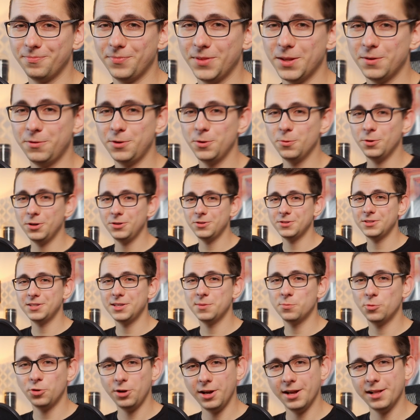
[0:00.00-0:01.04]
If you want to see
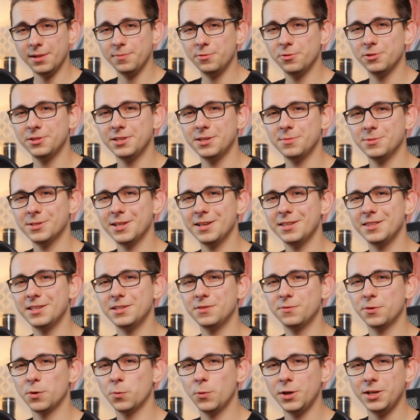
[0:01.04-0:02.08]
more helpful tips like these
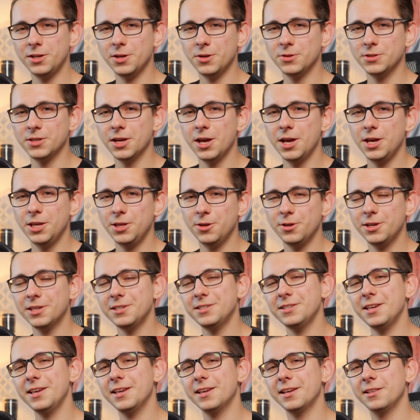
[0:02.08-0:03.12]
for Windows, you can
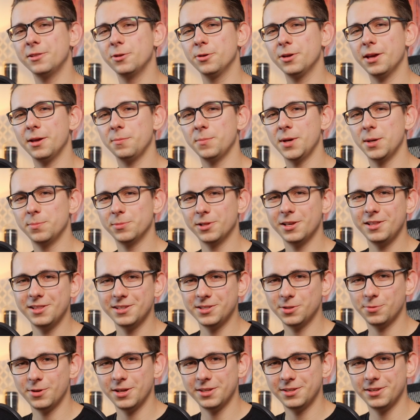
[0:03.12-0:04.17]
take a look at my
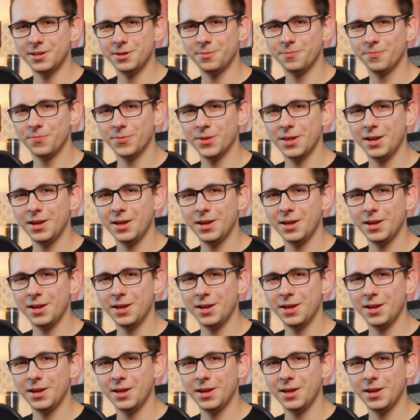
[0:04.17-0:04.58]
playlist right here.